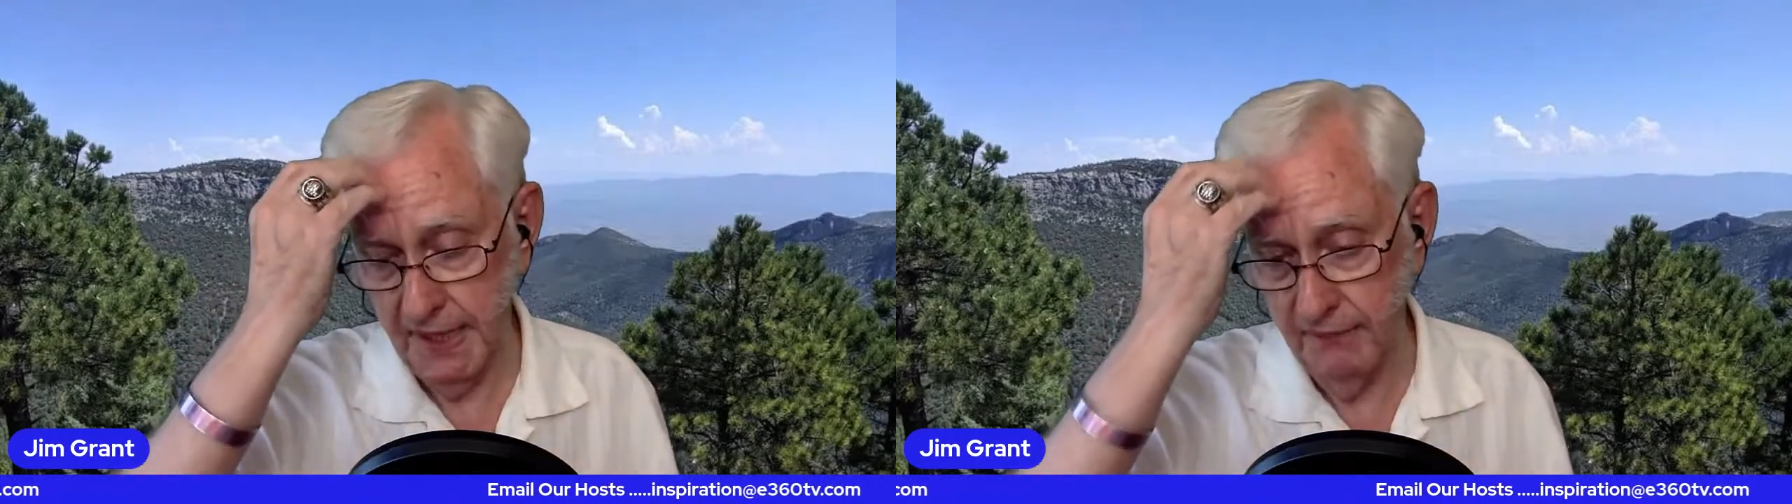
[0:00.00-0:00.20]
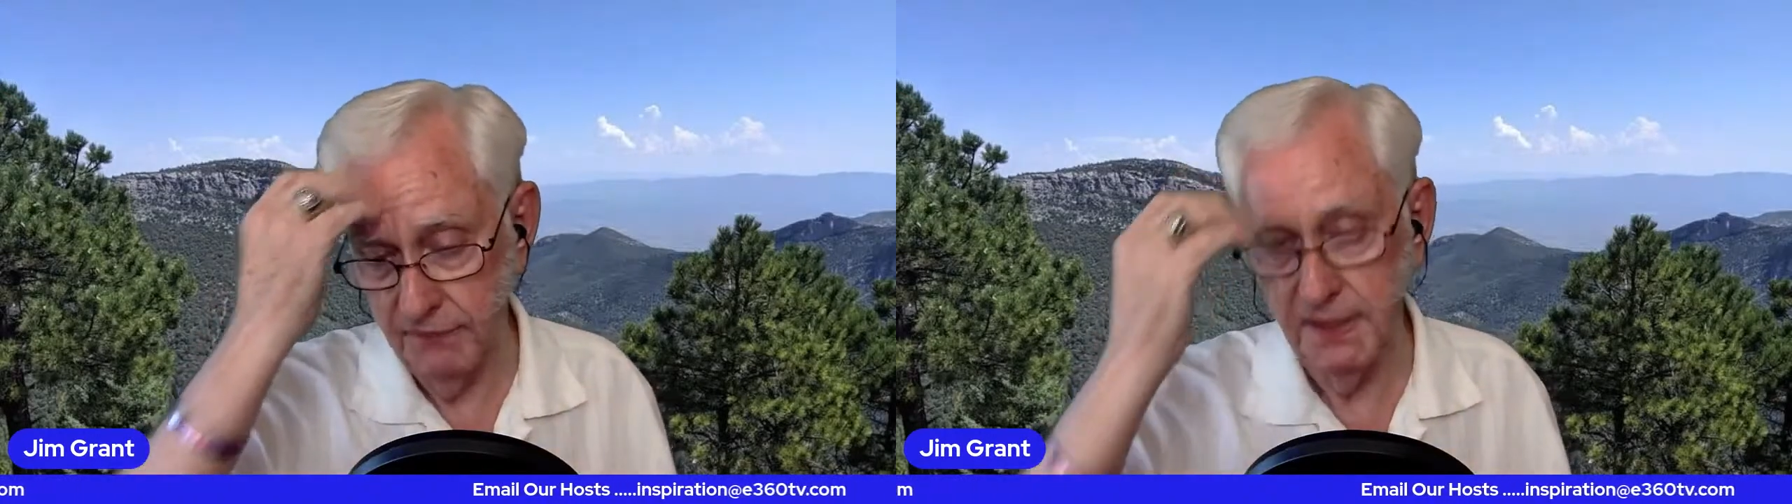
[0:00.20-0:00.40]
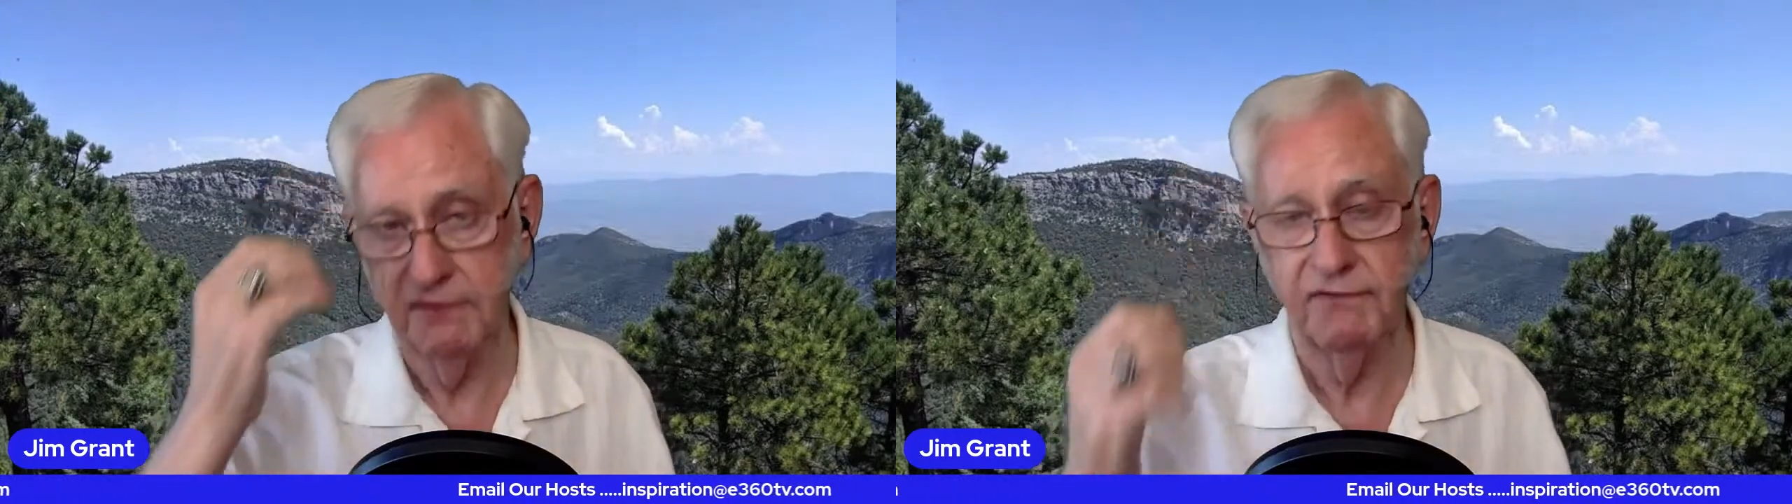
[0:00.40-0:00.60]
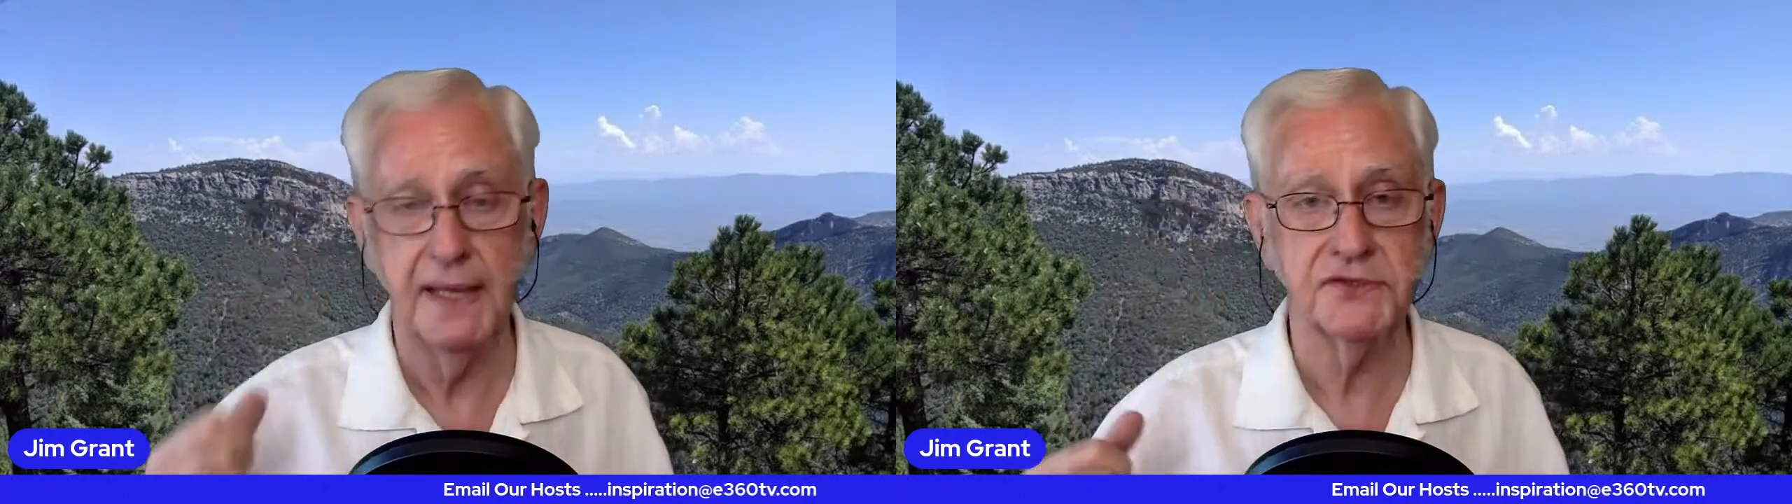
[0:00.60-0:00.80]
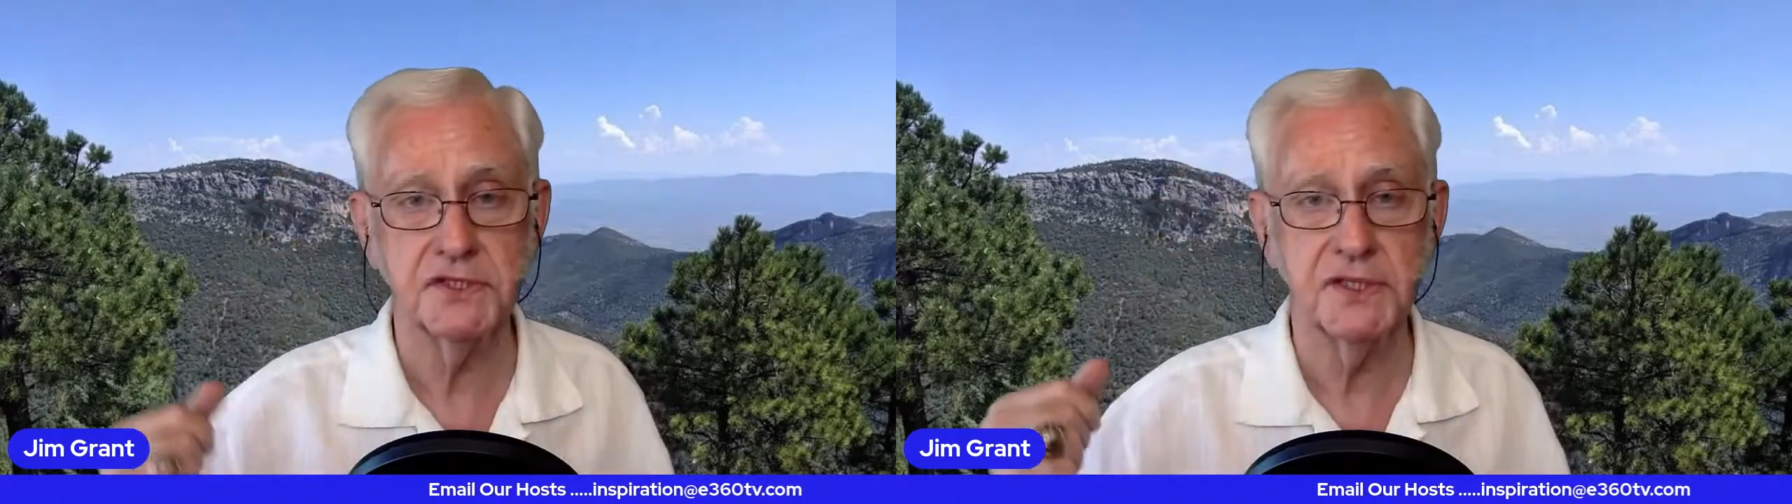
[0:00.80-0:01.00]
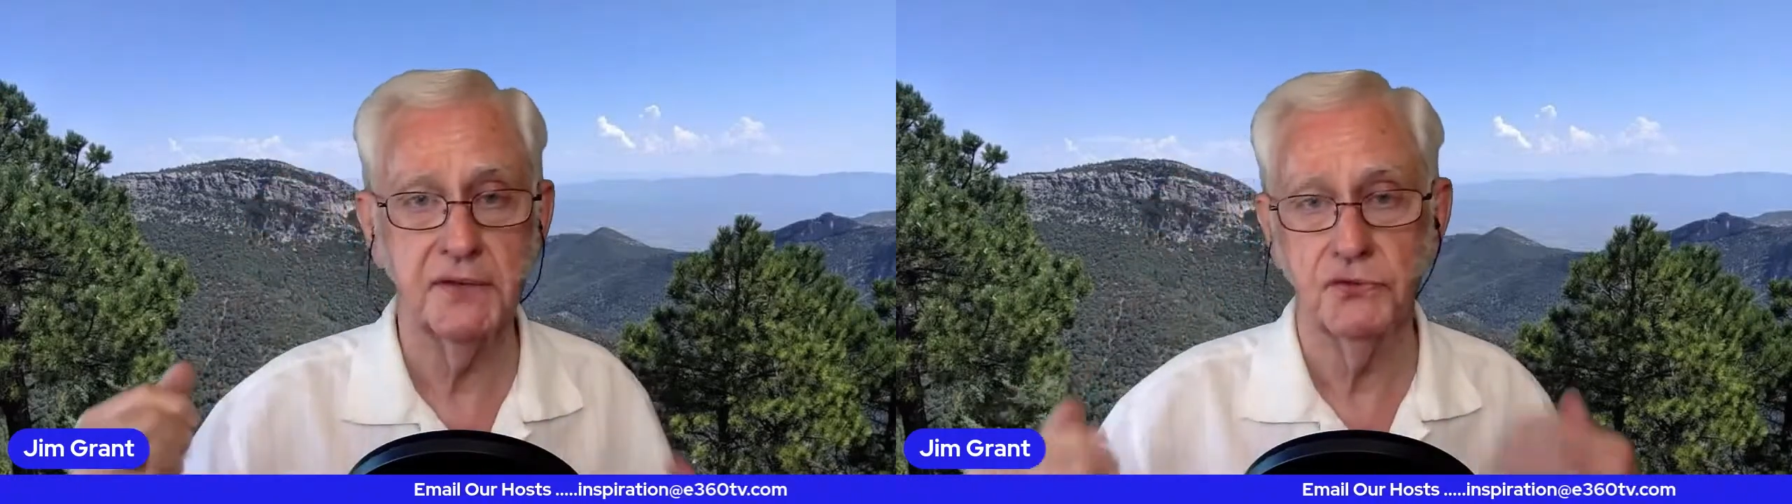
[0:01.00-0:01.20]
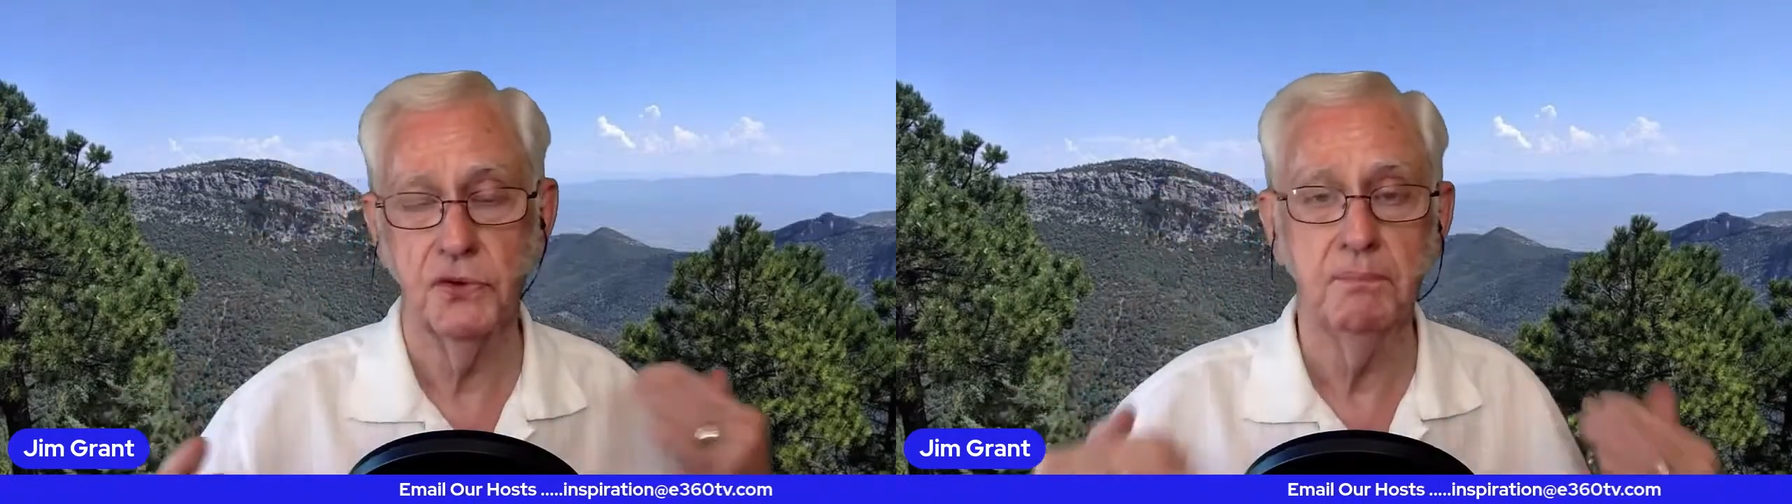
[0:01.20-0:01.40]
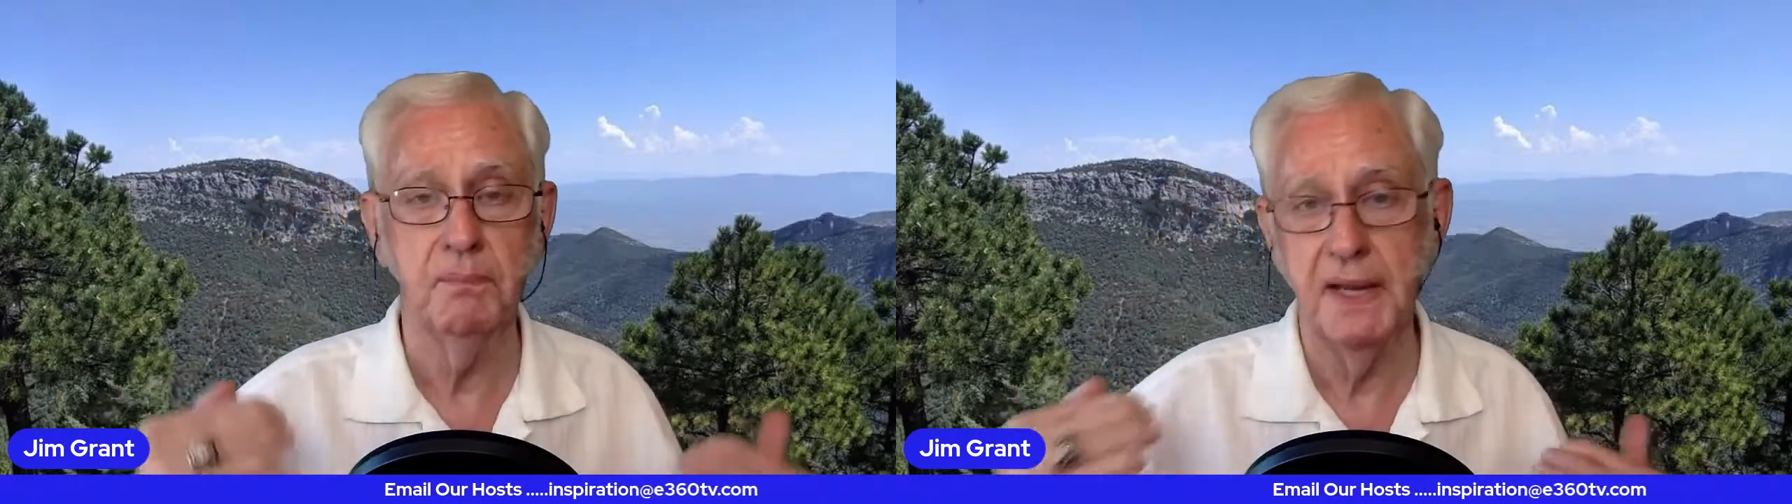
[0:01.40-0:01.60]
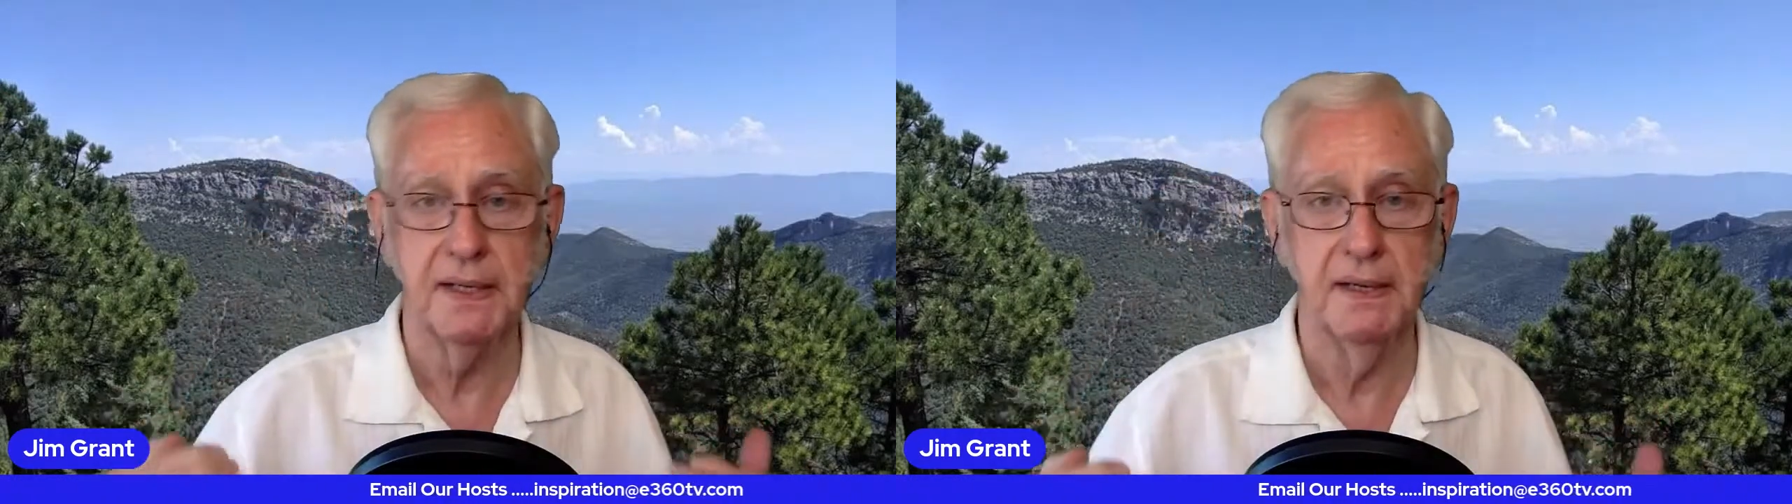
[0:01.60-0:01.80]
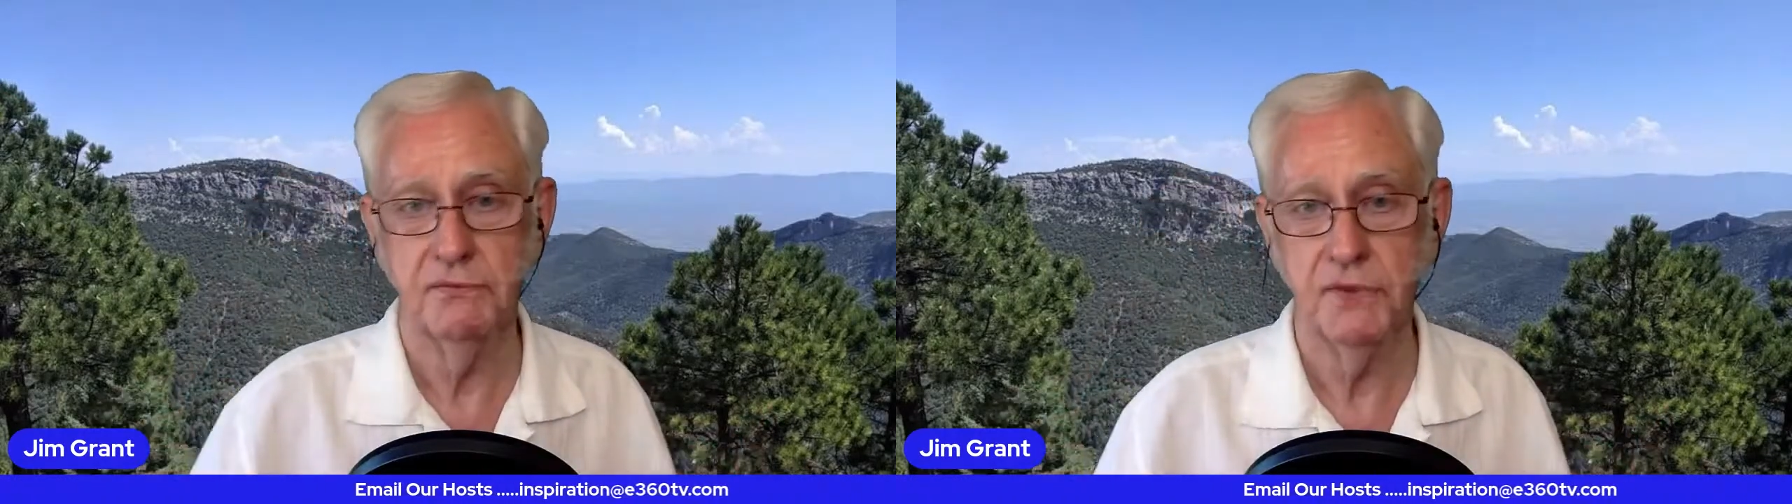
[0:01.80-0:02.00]
and the advances that they're
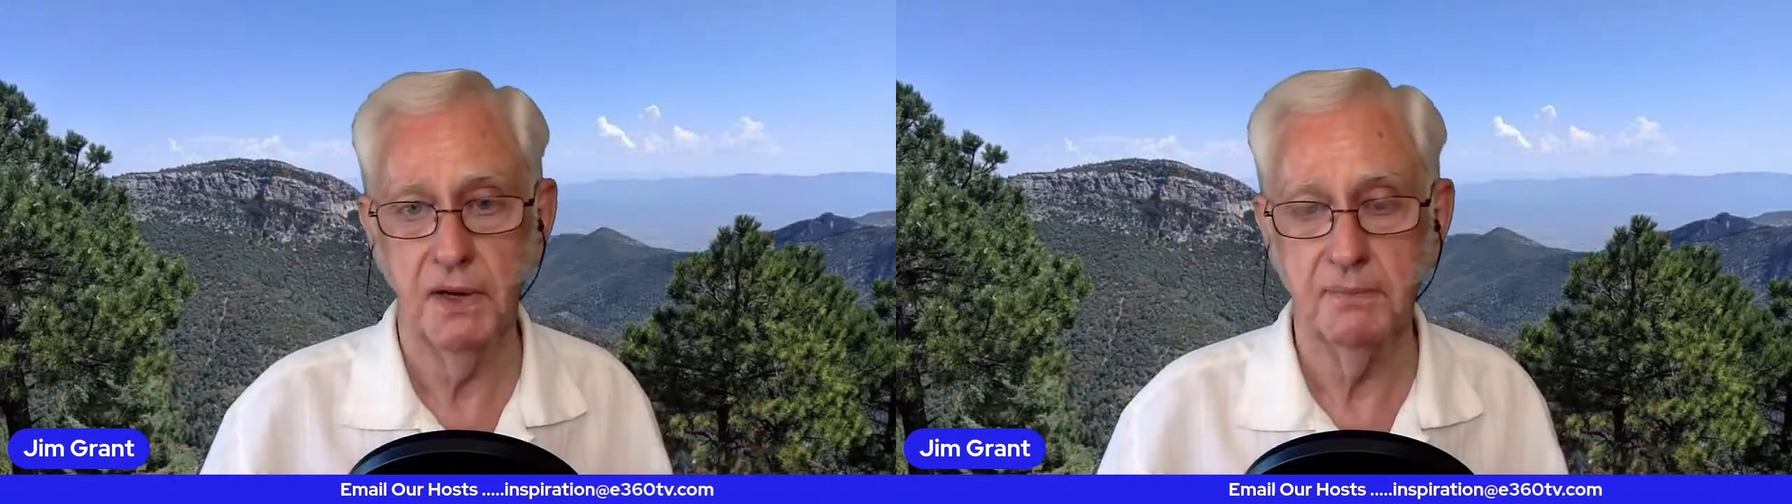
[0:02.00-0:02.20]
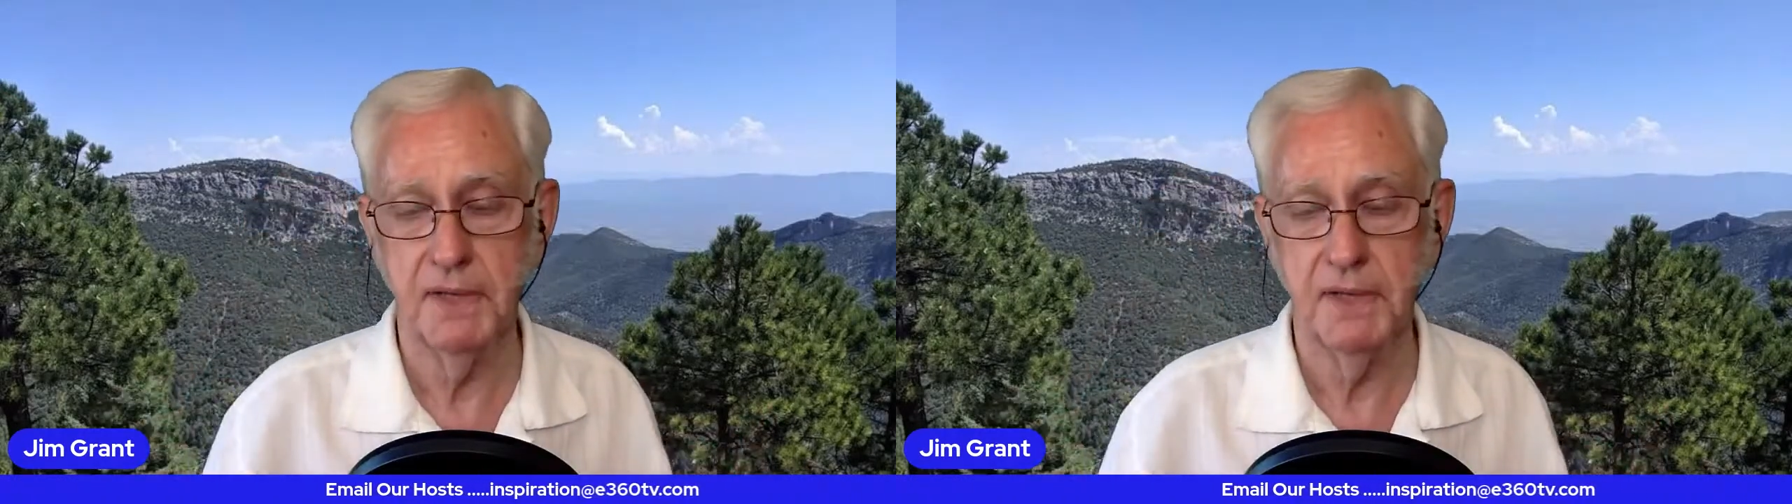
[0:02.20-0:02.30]
making there,